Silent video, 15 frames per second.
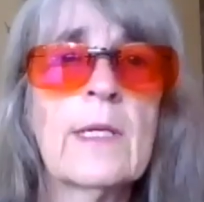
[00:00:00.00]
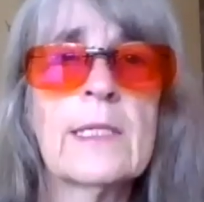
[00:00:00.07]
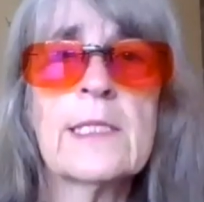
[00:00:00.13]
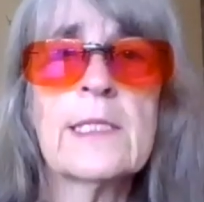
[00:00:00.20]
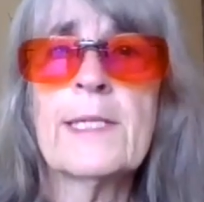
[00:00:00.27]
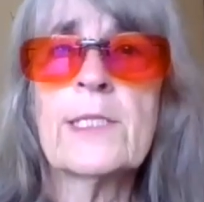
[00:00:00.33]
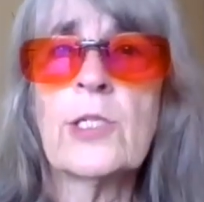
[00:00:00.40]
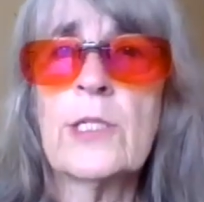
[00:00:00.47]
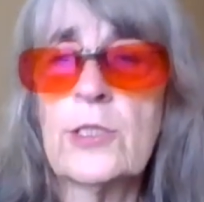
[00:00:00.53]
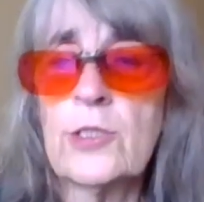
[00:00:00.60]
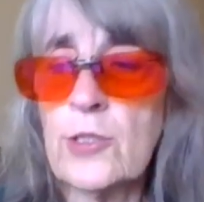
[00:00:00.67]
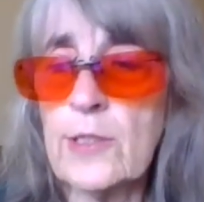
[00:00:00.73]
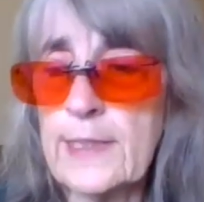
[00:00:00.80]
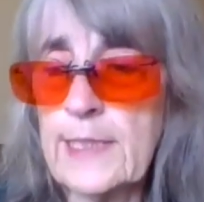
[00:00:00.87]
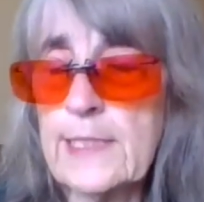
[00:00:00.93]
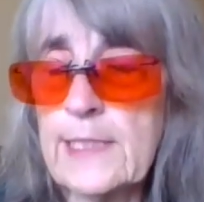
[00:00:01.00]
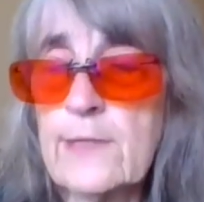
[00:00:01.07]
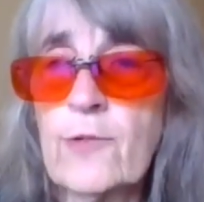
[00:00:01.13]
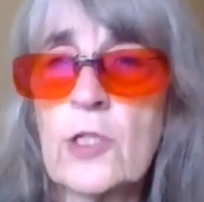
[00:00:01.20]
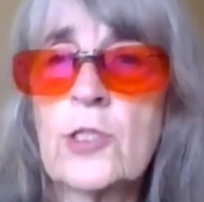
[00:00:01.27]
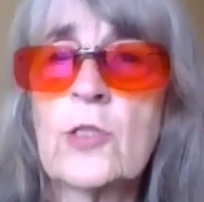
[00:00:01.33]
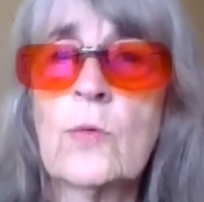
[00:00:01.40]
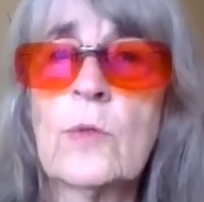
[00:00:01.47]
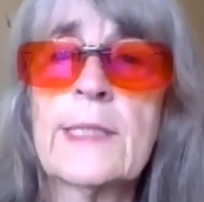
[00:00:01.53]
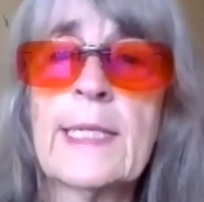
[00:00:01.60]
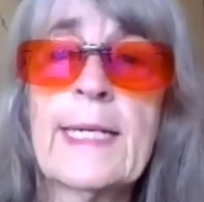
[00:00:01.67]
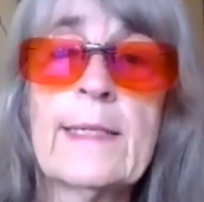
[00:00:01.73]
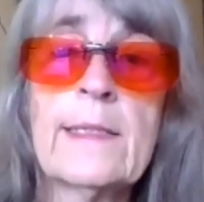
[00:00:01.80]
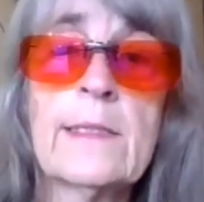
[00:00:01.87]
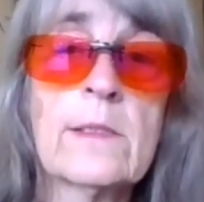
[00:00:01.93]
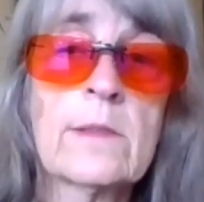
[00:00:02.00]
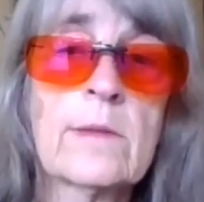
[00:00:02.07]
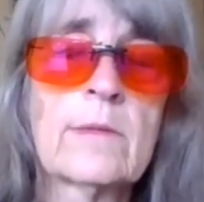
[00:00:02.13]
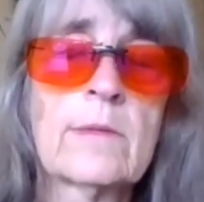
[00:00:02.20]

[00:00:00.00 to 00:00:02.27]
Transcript: Especially during these virtual days.